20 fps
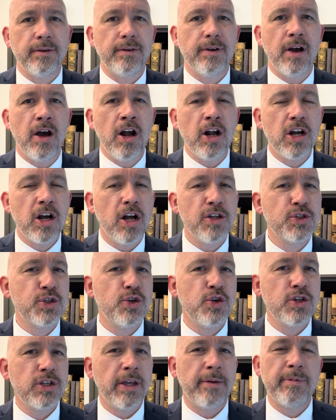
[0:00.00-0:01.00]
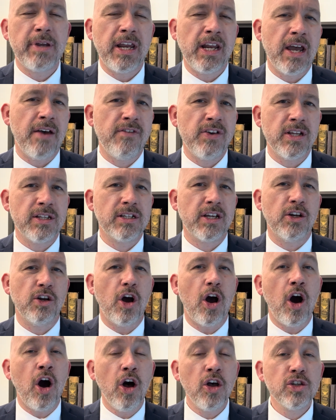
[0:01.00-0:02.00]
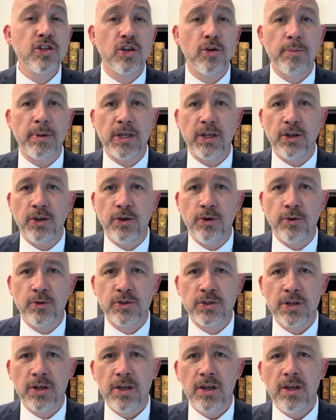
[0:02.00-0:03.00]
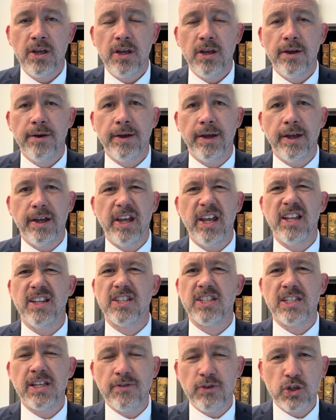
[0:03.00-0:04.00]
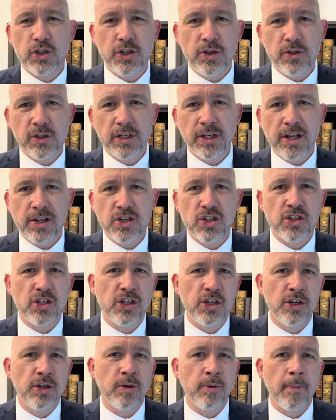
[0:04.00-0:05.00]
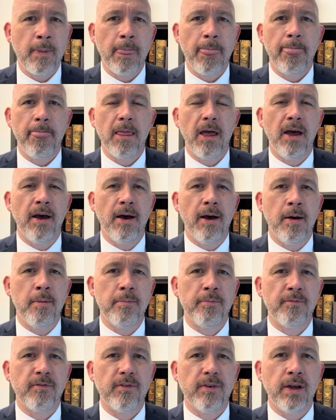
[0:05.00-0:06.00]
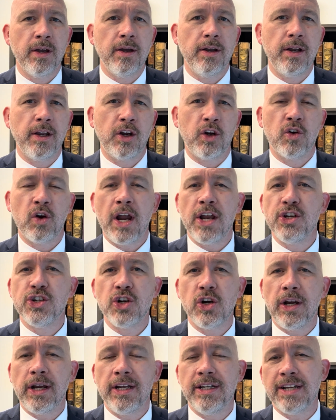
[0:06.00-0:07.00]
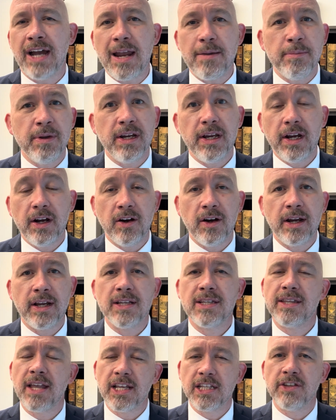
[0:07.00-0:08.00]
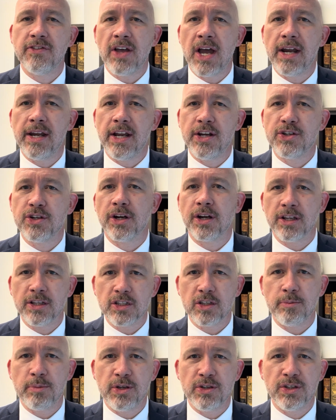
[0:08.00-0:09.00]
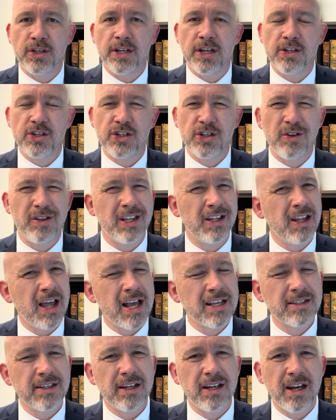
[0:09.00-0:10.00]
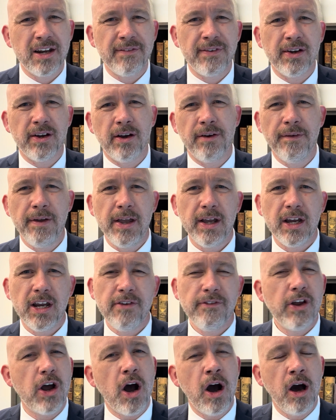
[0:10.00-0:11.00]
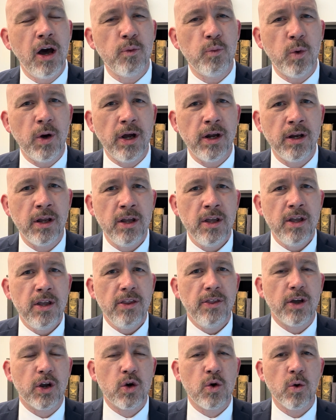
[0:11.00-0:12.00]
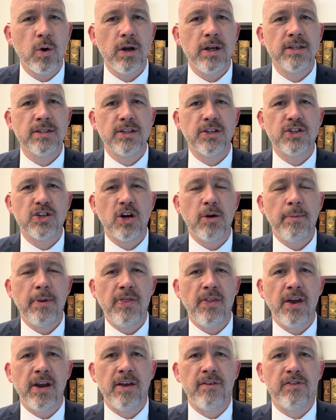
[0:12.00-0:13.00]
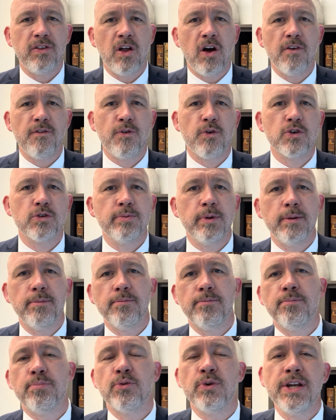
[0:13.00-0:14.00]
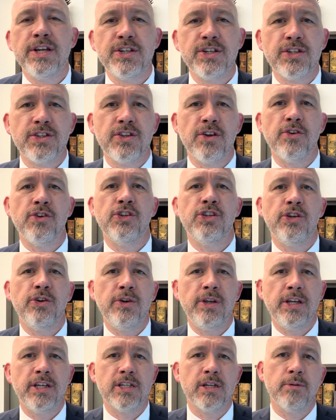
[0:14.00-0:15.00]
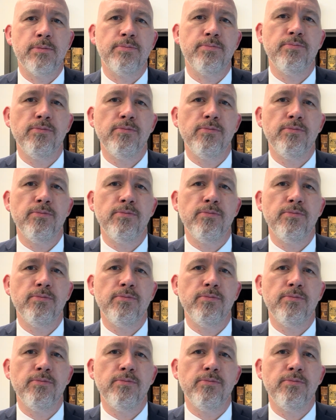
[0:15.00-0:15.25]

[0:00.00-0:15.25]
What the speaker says: Unconstitutionally obtained evidence can also be used in civil suits against you, and in grand jury indictment hearings, things of that nature can still be used against you. And then lastly, kind of an odd one, the court has determined that if law enforcement breaches their duty to